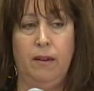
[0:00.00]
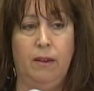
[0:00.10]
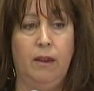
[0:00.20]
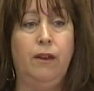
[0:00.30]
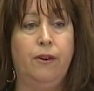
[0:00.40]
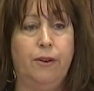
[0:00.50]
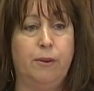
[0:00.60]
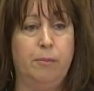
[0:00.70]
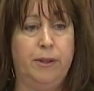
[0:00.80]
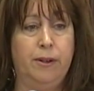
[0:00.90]

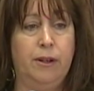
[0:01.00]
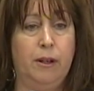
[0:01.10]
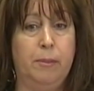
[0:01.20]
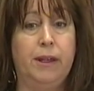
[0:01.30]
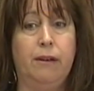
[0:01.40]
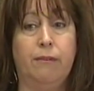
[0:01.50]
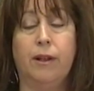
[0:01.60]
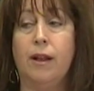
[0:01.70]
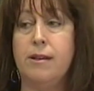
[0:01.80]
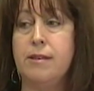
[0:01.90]
inert material, but he didn't
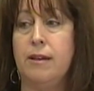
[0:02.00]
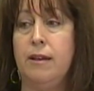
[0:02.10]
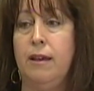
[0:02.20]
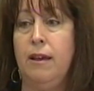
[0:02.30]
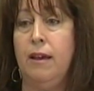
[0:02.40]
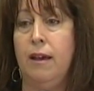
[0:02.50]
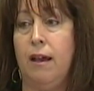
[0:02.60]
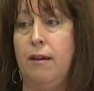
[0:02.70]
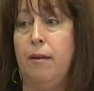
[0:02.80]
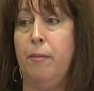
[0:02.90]
realize it,
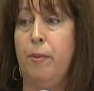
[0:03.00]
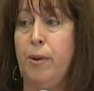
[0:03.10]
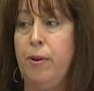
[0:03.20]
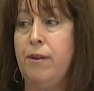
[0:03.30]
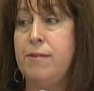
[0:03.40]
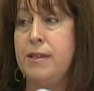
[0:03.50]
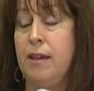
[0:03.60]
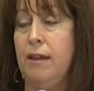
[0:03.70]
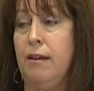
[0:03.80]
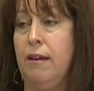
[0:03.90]
we would have
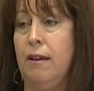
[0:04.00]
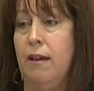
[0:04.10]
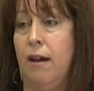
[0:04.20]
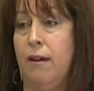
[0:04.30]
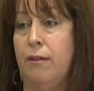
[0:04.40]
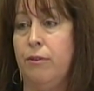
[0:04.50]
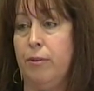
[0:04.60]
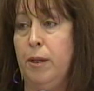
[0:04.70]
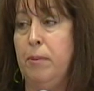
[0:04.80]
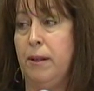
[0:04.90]
seen
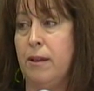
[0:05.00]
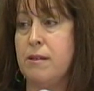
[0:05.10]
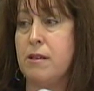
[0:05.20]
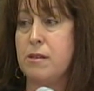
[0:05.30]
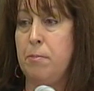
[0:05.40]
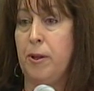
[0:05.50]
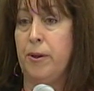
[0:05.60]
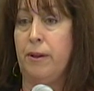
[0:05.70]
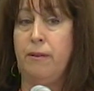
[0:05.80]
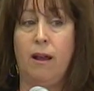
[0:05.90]
3 buildings
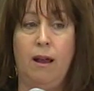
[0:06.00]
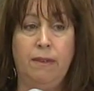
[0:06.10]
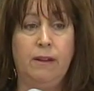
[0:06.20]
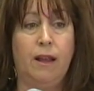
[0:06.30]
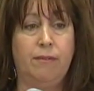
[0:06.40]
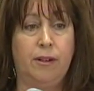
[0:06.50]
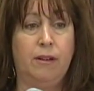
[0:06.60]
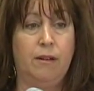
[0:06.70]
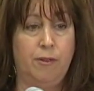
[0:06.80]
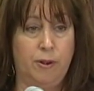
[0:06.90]
exploded on the level
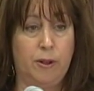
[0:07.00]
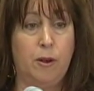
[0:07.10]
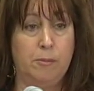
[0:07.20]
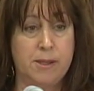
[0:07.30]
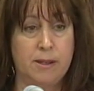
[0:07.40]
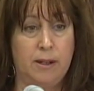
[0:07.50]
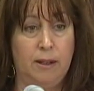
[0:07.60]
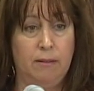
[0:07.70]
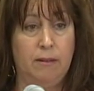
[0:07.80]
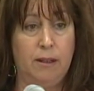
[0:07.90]
of Oklahoma
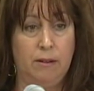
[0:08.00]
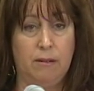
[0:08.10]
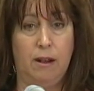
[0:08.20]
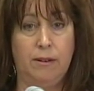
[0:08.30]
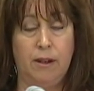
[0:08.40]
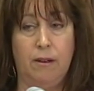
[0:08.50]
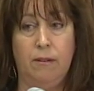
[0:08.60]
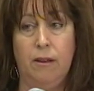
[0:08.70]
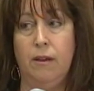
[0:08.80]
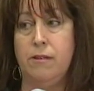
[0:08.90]
City in Toronto.
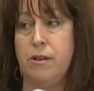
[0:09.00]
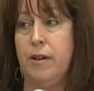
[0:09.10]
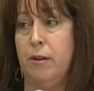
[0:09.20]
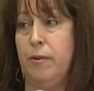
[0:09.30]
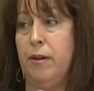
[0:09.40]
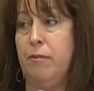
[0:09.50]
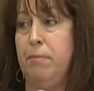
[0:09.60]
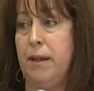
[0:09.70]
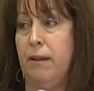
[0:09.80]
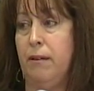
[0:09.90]
So it would have
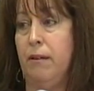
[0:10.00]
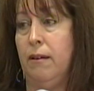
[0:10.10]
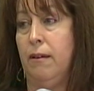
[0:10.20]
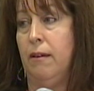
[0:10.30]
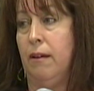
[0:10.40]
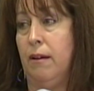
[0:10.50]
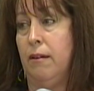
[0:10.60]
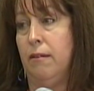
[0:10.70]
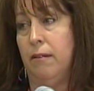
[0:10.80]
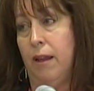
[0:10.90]
been
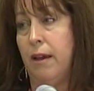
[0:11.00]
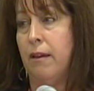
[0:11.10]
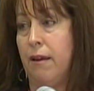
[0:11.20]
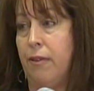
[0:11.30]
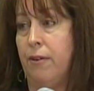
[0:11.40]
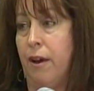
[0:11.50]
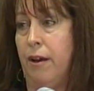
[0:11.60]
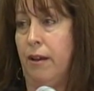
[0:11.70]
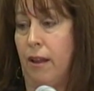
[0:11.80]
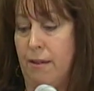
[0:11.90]
like another
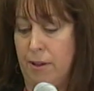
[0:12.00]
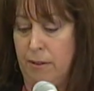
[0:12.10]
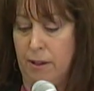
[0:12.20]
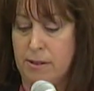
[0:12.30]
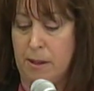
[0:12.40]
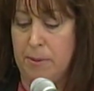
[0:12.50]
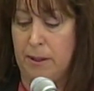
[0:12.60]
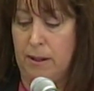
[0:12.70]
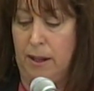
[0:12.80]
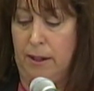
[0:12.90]
9/11, except the
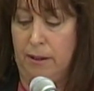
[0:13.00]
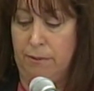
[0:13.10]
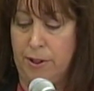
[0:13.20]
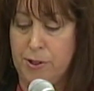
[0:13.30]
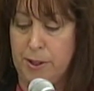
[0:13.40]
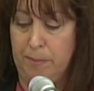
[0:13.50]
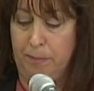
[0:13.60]
Canadian version.